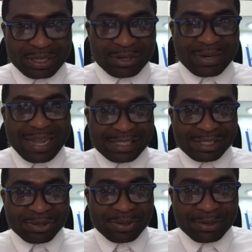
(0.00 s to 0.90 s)
All right,
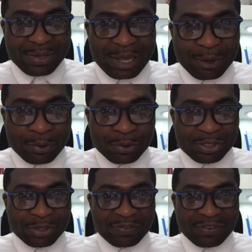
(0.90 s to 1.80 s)
it's your regular
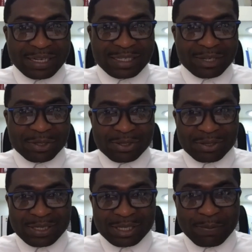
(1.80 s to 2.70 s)
host, your friend, and your
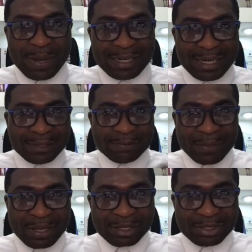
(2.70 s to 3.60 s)
success partner,
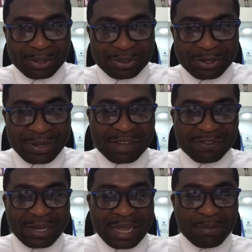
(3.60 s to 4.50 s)
Dr.
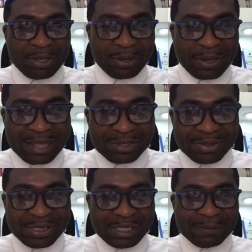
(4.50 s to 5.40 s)
Afolabi Olatunji.